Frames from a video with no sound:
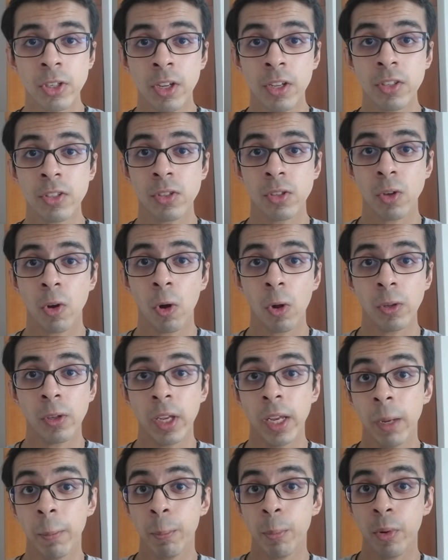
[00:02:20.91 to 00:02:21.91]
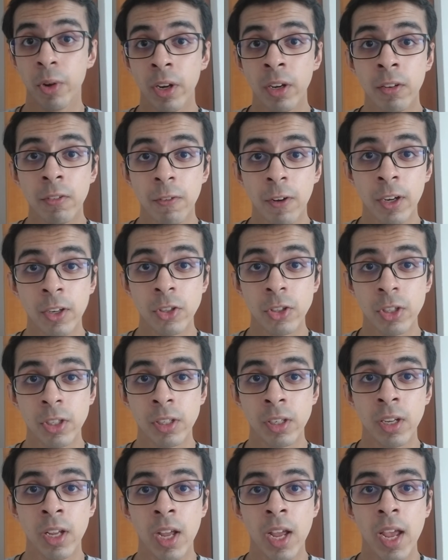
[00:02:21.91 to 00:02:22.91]
is called a print
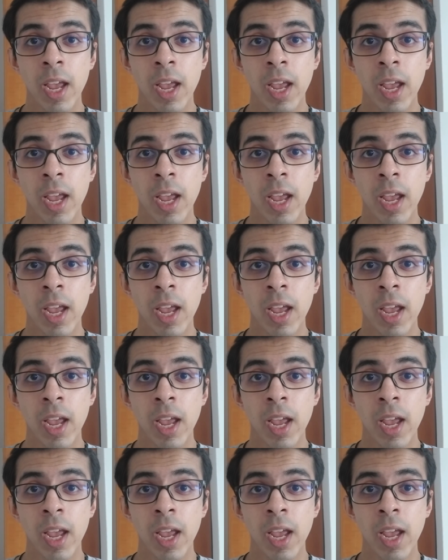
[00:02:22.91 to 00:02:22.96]
function,